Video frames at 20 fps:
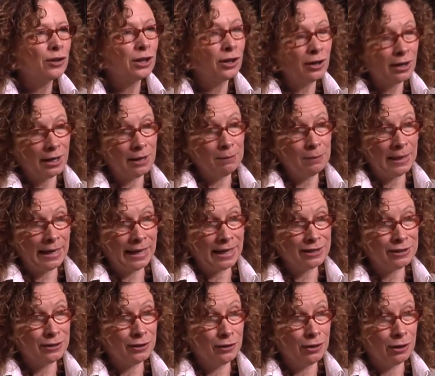their iPad
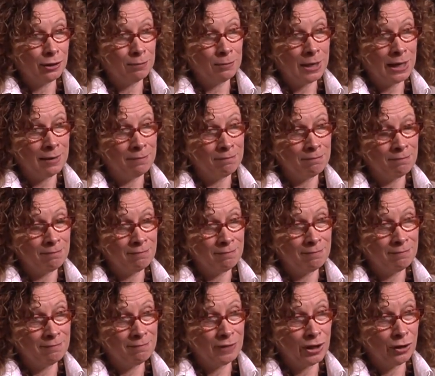to their mom
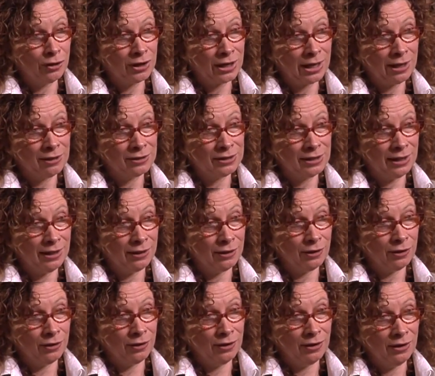or
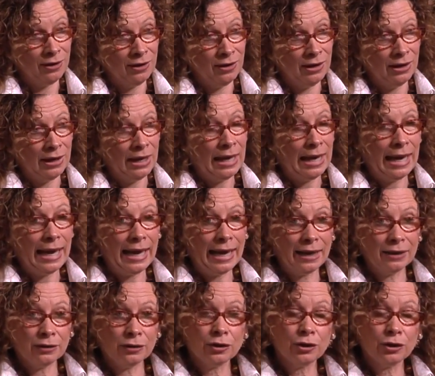caretaker. And